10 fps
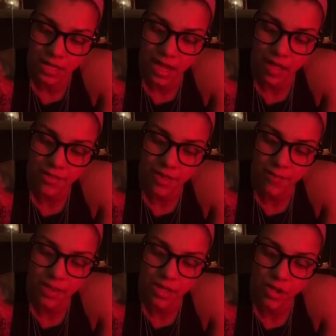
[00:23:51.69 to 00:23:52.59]
Now the
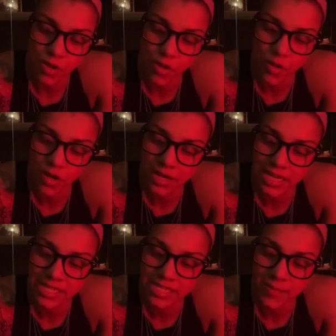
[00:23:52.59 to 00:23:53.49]
umbilical cord
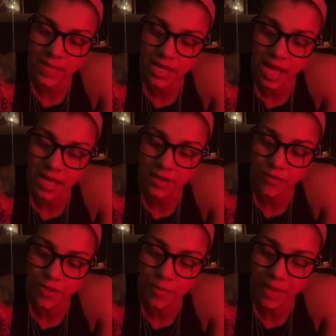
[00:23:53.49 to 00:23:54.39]
needs to be cut
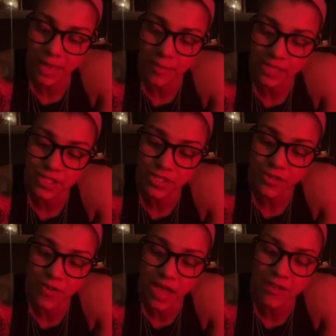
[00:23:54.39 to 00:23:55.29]
for the baby to
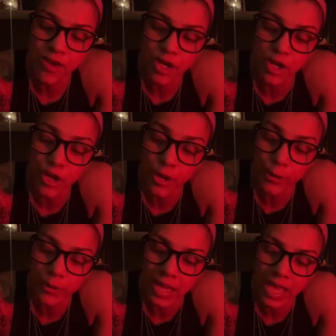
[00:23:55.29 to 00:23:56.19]
survive on her
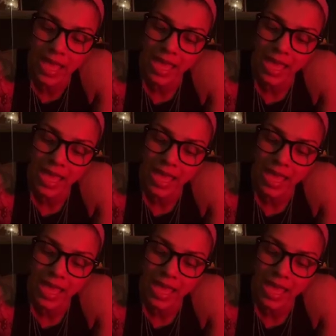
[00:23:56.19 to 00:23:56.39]
own